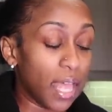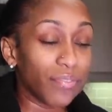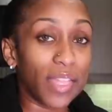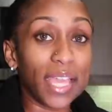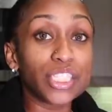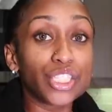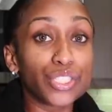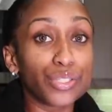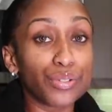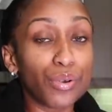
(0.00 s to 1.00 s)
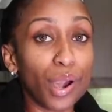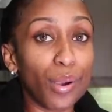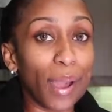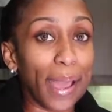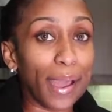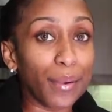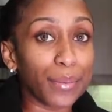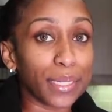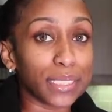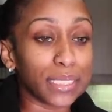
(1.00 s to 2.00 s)
That's 2 whole
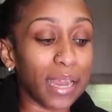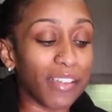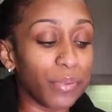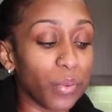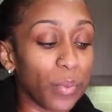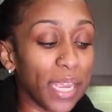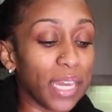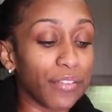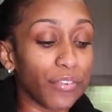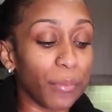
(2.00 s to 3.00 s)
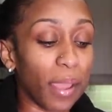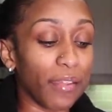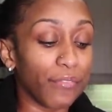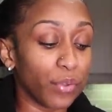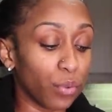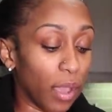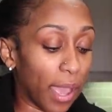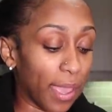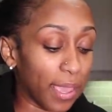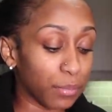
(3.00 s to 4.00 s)
hours that I've been waiting for my food.
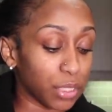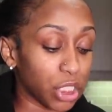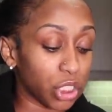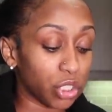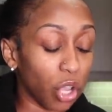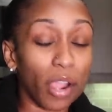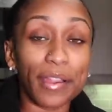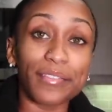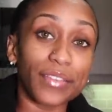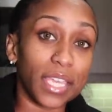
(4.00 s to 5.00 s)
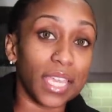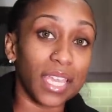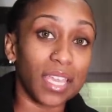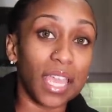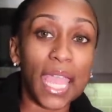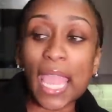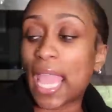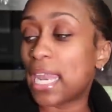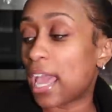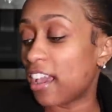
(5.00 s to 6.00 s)
I am starving,
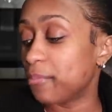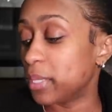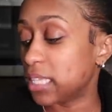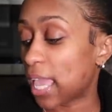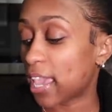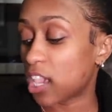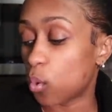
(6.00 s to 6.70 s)
and I've been like